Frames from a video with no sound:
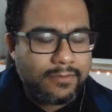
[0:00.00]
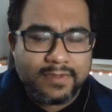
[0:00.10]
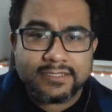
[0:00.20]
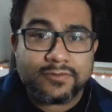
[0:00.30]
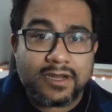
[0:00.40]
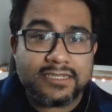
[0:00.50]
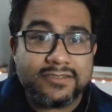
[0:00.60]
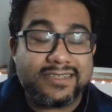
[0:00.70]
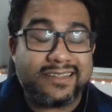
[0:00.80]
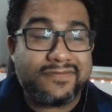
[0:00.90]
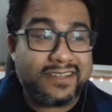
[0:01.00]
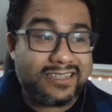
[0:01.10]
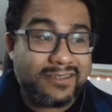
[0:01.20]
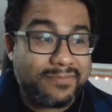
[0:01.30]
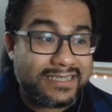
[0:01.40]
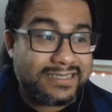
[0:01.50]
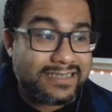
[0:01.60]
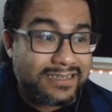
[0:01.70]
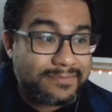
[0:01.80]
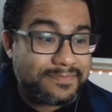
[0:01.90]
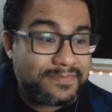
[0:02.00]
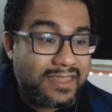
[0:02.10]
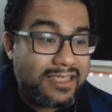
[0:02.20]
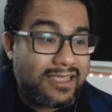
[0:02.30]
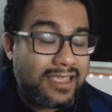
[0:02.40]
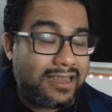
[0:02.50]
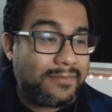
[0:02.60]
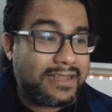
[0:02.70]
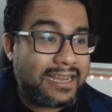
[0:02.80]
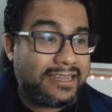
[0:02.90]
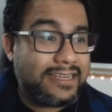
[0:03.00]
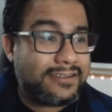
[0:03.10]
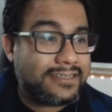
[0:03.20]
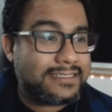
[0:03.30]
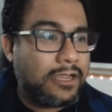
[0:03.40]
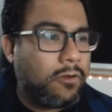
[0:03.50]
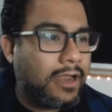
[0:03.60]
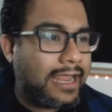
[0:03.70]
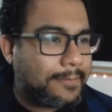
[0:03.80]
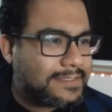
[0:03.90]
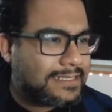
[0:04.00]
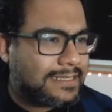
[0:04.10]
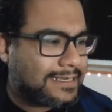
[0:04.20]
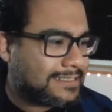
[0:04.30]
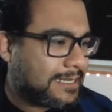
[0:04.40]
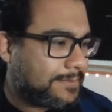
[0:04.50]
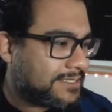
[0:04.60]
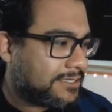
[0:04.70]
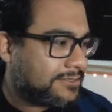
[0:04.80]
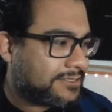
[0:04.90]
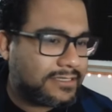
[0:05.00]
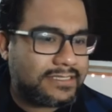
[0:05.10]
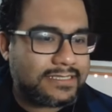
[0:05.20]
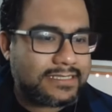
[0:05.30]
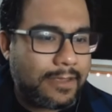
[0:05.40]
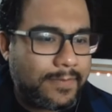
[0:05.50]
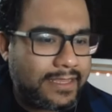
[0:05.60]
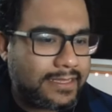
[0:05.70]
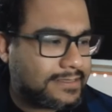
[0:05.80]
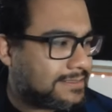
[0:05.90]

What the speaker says: Because Ross, you did fuck up big time. And I'm kind of eager to see what happens in the next episode. So let's just hop in.